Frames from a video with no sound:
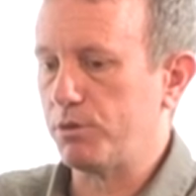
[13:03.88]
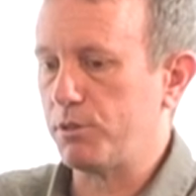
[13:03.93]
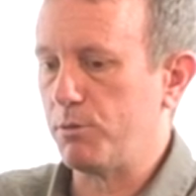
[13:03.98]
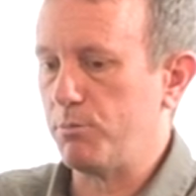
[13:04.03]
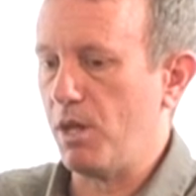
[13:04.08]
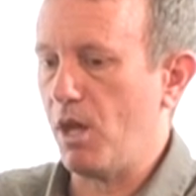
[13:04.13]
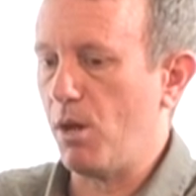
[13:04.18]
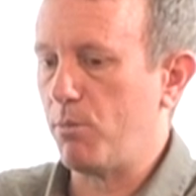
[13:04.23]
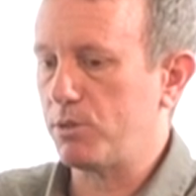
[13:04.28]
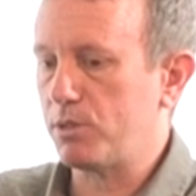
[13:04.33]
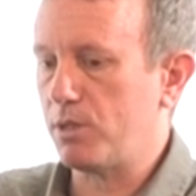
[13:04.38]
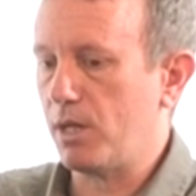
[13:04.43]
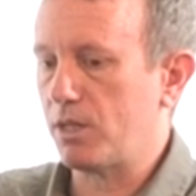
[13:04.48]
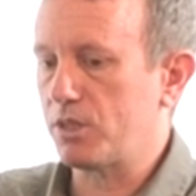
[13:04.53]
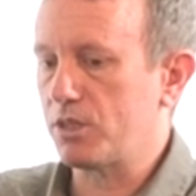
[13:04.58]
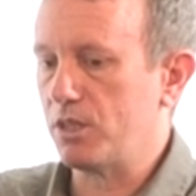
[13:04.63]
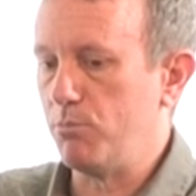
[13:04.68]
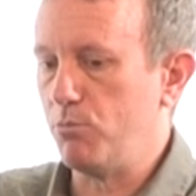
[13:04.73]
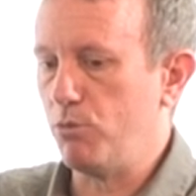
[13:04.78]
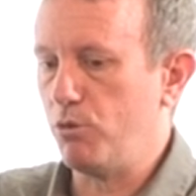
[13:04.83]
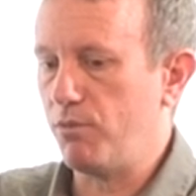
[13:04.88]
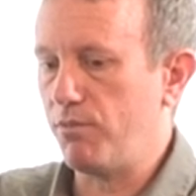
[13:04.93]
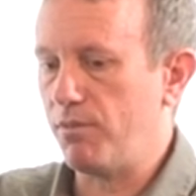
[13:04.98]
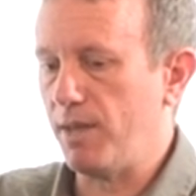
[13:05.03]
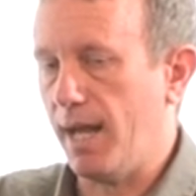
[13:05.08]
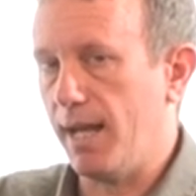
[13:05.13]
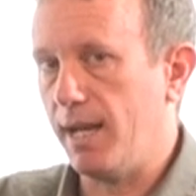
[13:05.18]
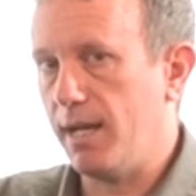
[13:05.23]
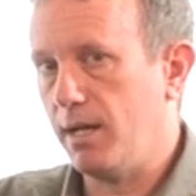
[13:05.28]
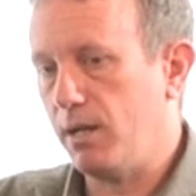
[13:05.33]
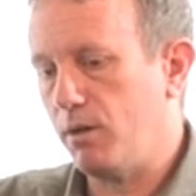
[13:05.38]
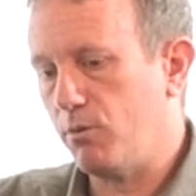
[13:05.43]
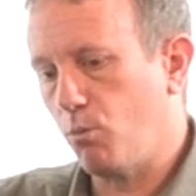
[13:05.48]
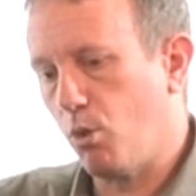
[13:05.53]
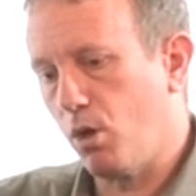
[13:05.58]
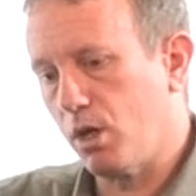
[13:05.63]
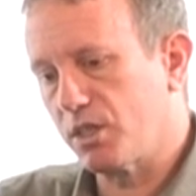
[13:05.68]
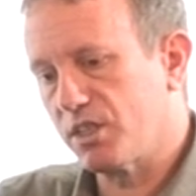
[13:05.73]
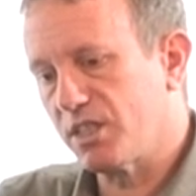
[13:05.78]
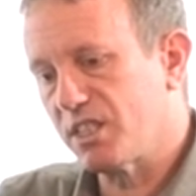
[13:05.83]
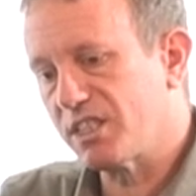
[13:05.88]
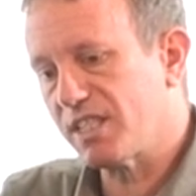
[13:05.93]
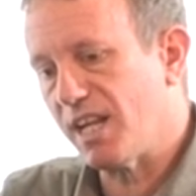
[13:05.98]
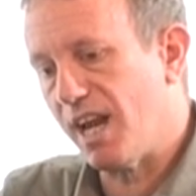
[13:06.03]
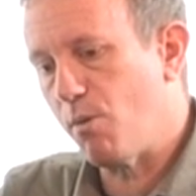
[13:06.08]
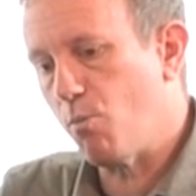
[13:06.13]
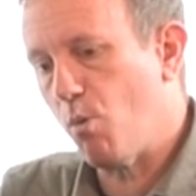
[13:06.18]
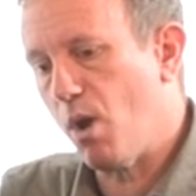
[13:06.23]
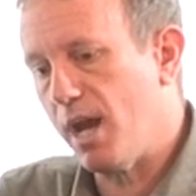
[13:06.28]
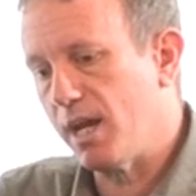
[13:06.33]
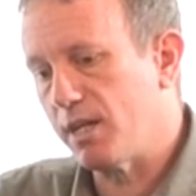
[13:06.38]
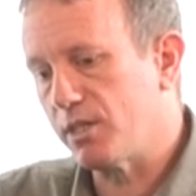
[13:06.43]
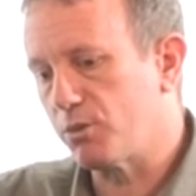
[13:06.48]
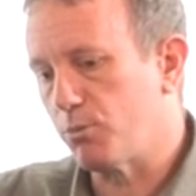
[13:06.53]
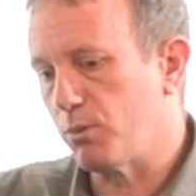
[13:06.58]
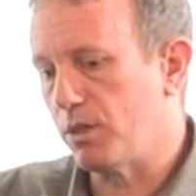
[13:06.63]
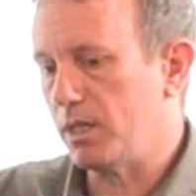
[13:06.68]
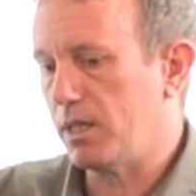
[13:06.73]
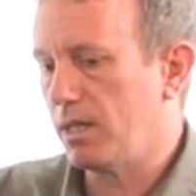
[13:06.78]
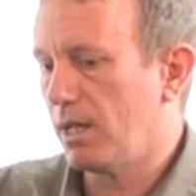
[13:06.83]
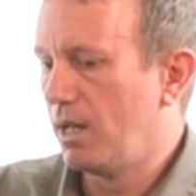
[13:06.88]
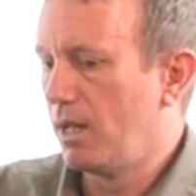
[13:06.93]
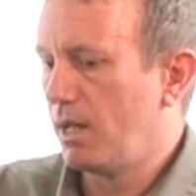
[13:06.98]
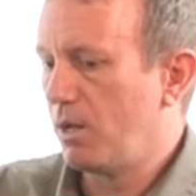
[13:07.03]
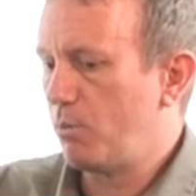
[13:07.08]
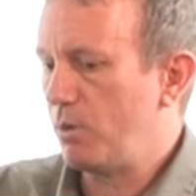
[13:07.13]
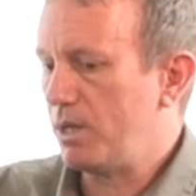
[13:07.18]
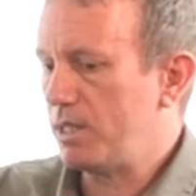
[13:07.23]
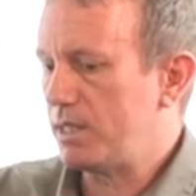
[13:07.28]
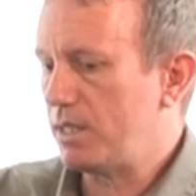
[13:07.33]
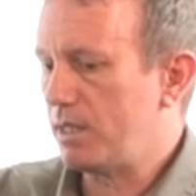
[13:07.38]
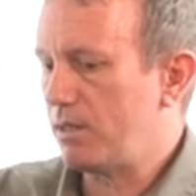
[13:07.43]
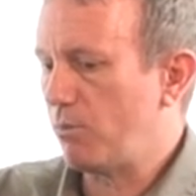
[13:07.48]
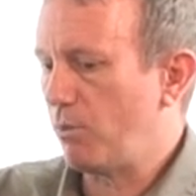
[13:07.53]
to be able to actually move that. And it works the same way as we did